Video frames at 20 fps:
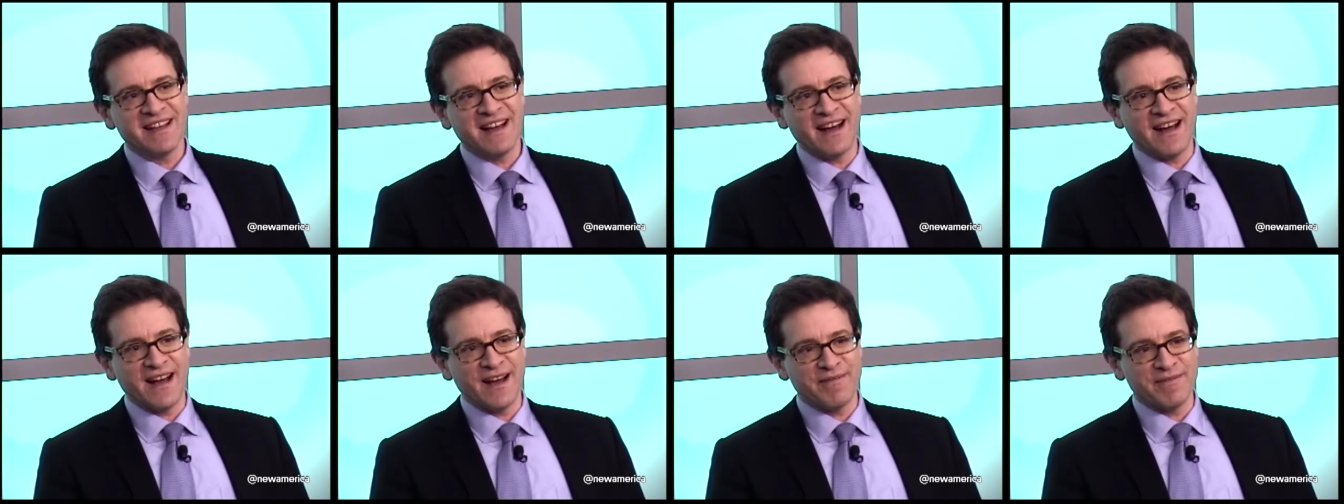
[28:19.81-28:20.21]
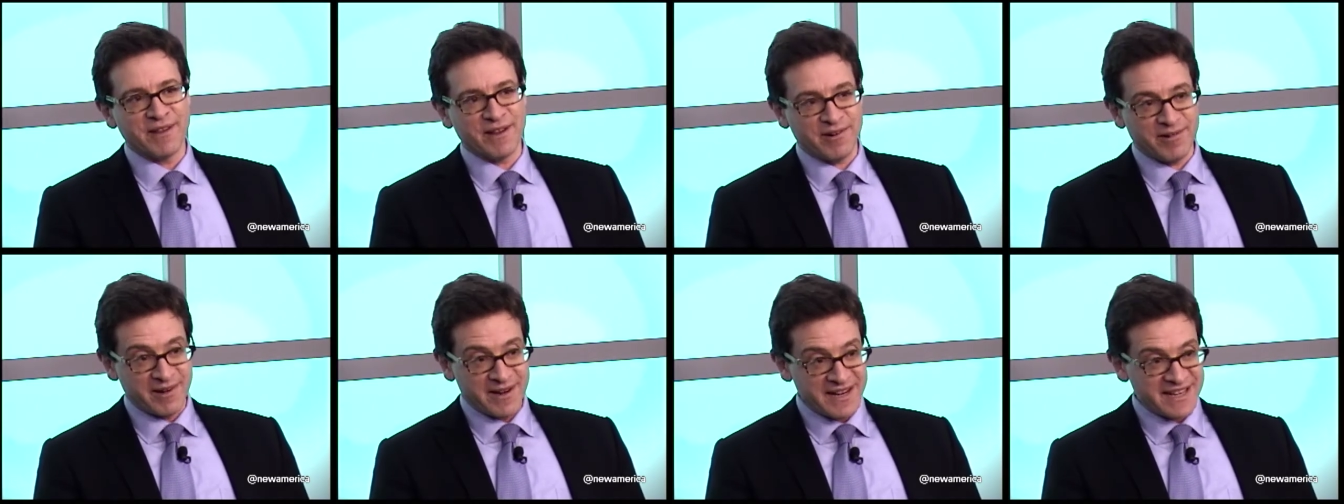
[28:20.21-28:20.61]
of the
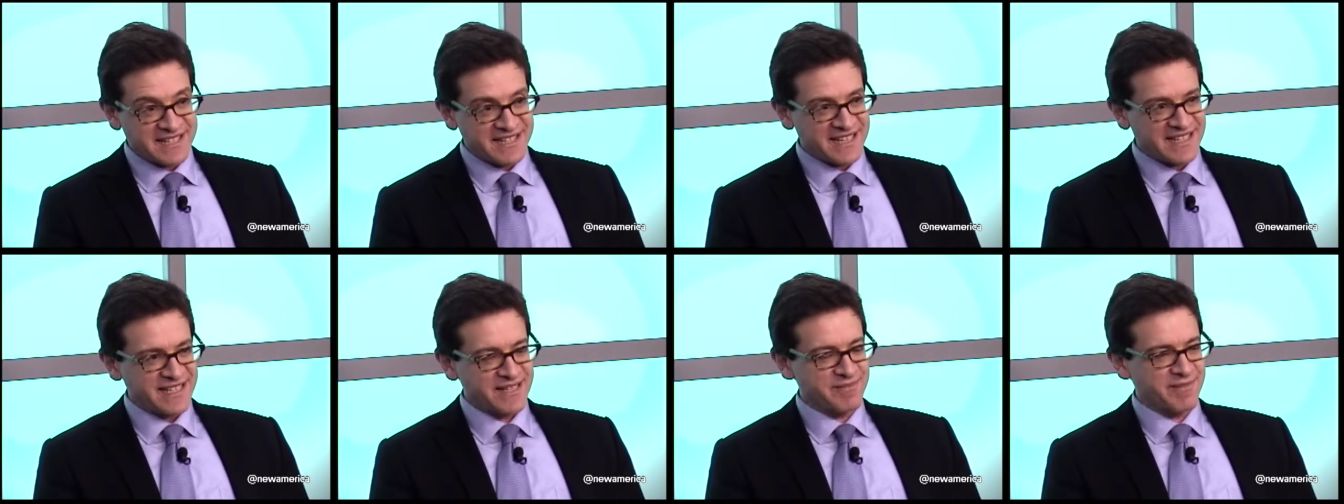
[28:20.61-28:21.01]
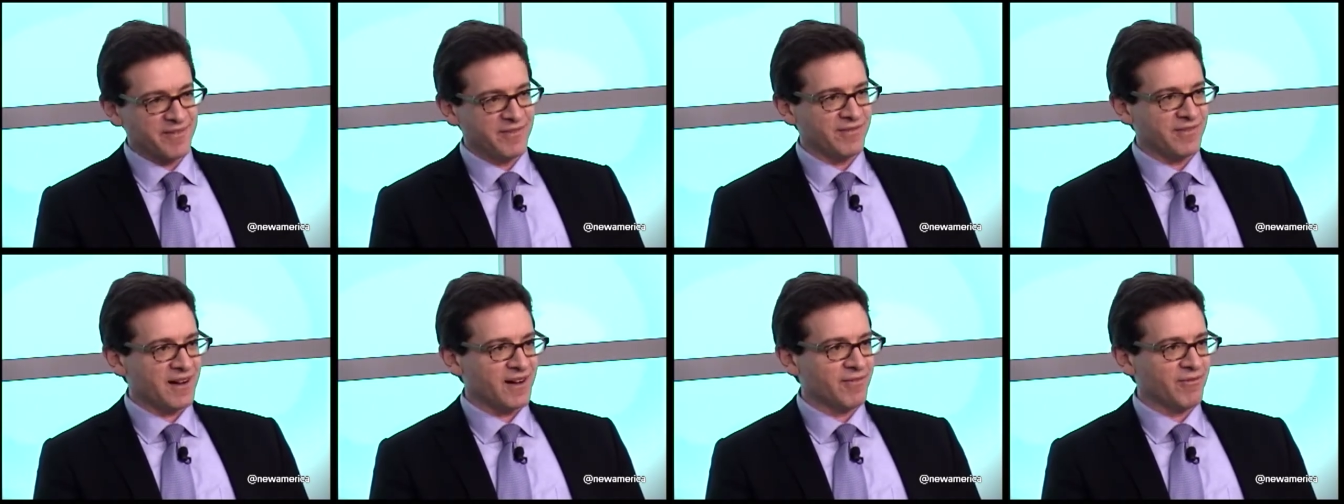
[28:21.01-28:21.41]
criticism
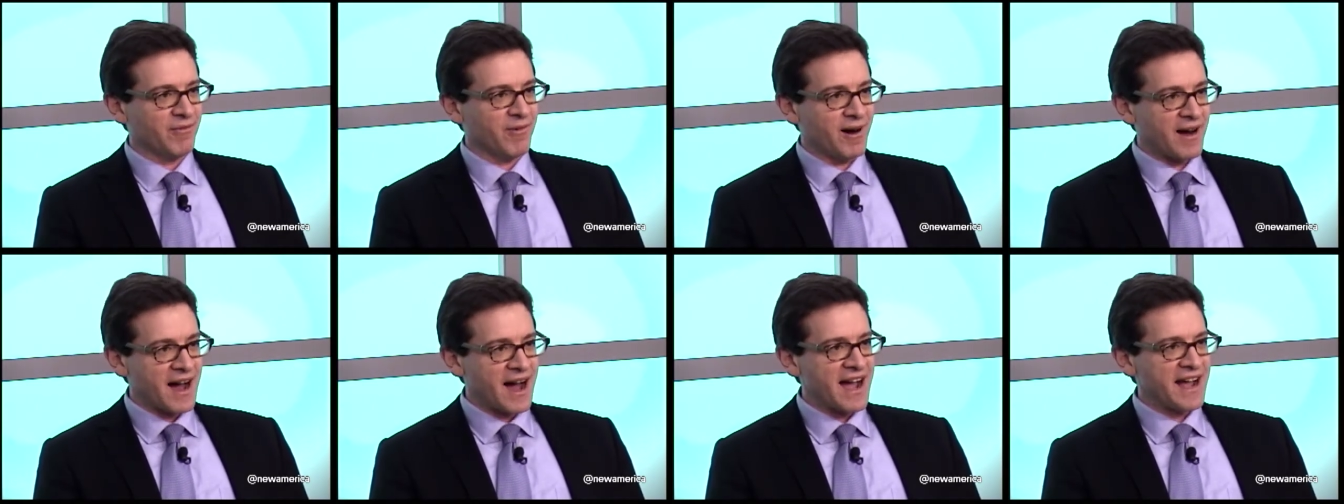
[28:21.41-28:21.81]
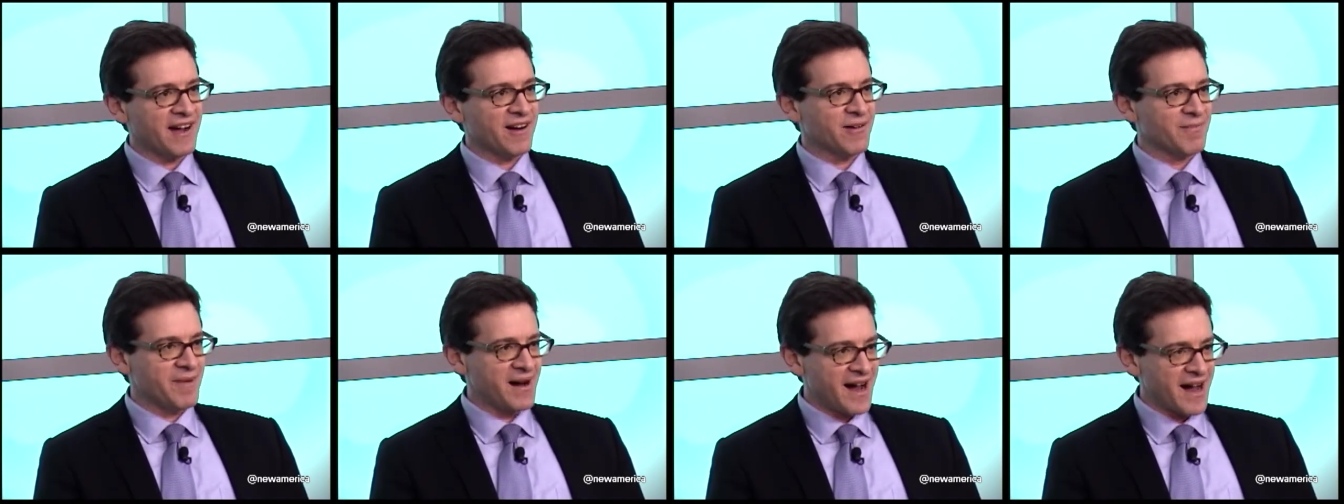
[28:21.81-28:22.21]
of why
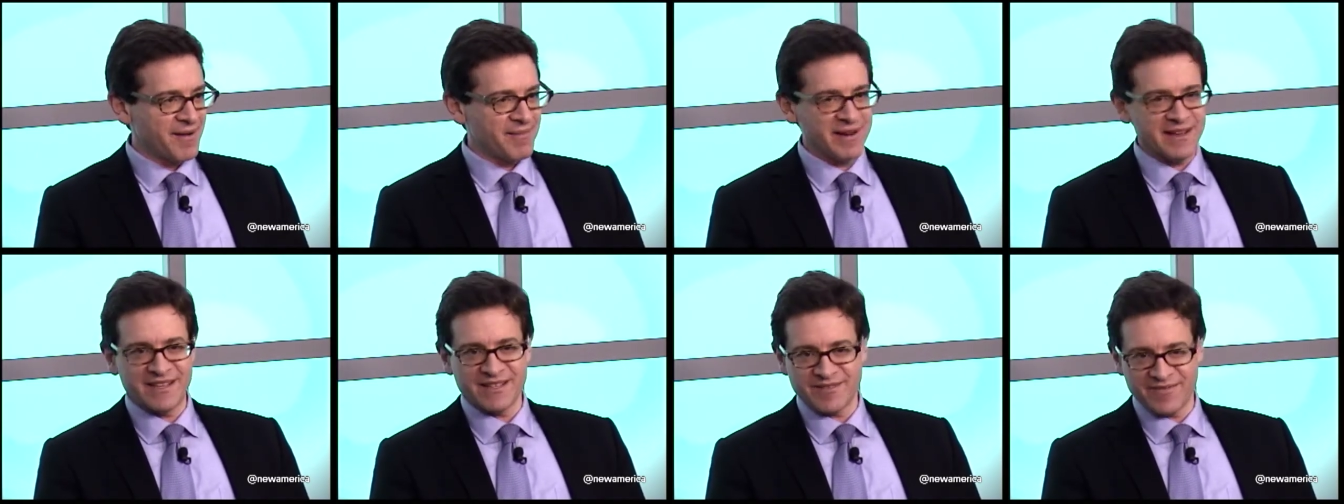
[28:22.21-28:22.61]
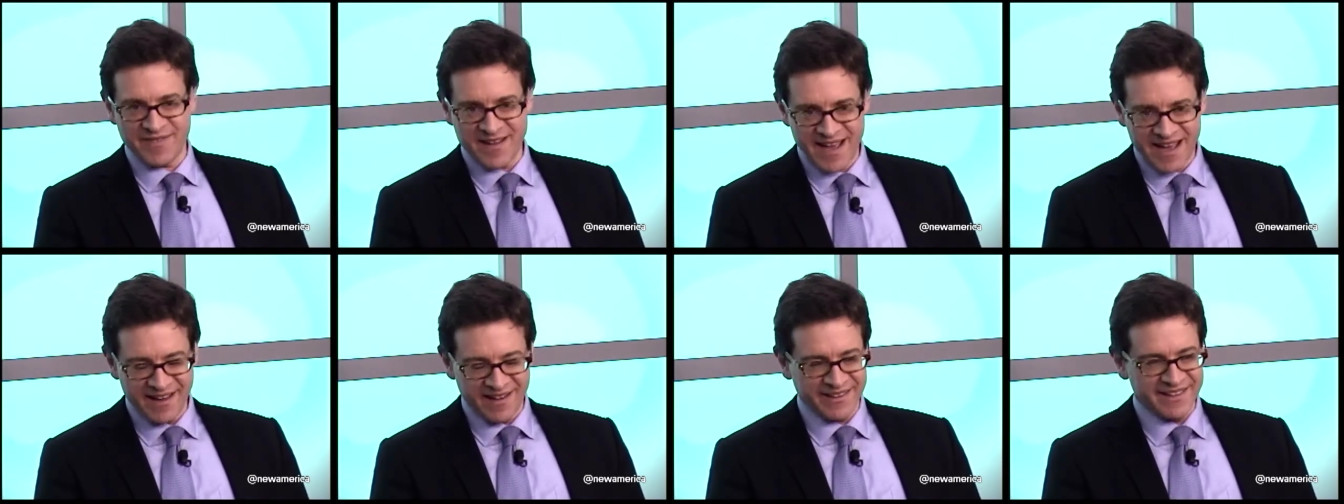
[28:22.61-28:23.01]
Obama has
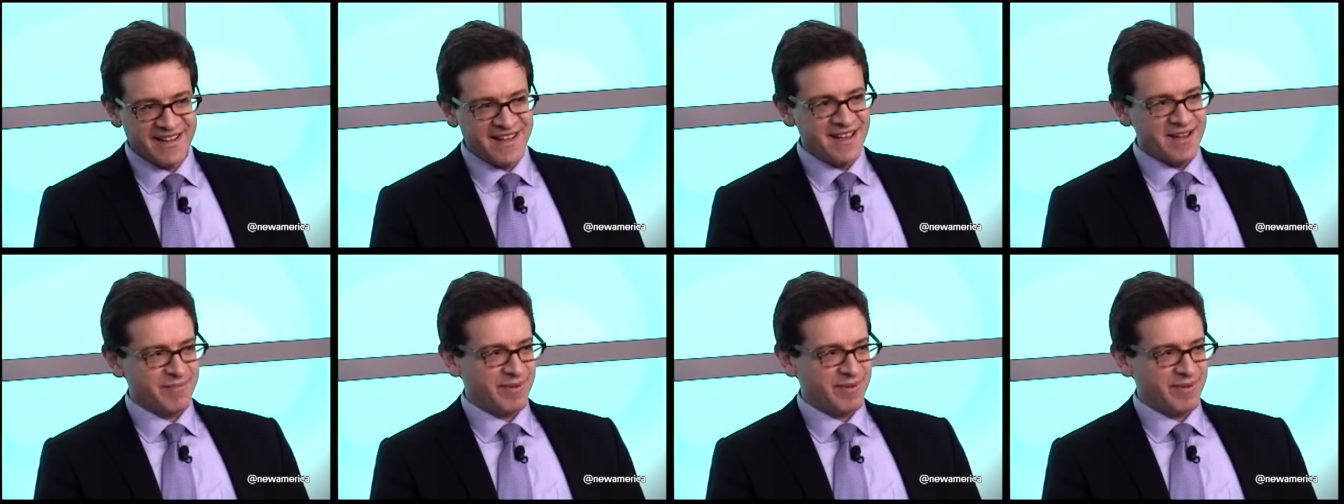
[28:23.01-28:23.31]
failed,